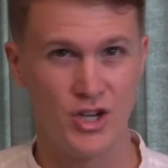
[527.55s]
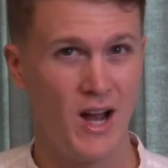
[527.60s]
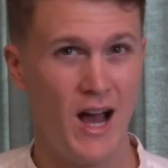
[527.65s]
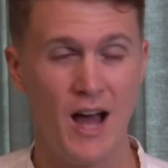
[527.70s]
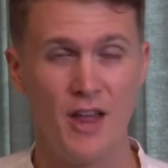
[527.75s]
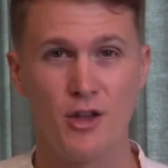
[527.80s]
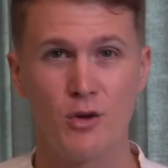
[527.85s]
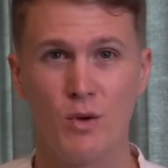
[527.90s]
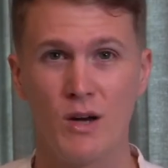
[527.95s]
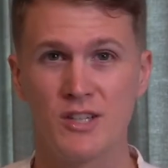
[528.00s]

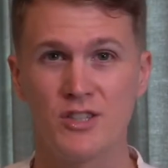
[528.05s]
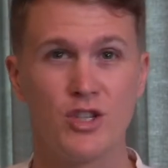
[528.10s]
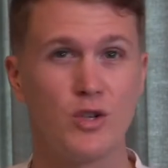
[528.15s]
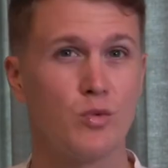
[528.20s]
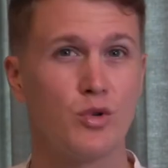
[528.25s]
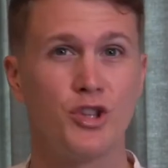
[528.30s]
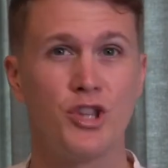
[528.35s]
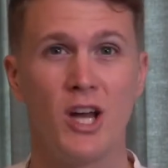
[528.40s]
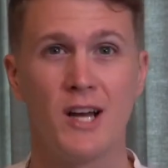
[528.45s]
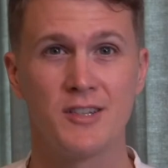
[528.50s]
otherwise, you
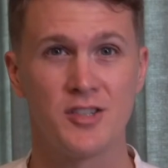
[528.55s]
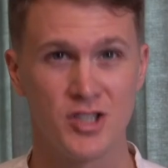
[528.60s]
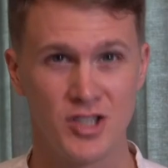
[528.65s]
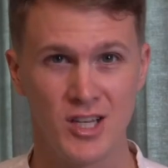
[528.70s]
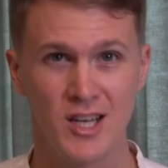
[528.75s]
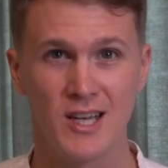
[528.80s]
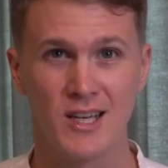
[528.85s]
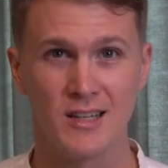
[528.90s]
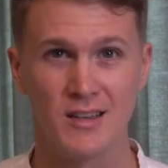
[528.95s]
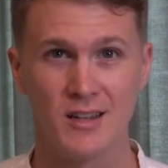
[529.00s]
would not
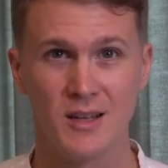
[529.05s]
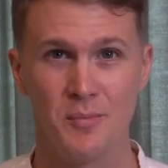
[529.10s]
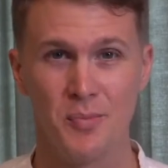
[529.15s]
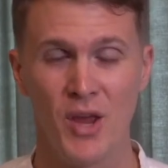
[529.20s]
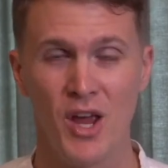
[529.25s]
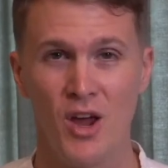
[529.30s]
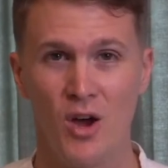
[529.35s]
see it.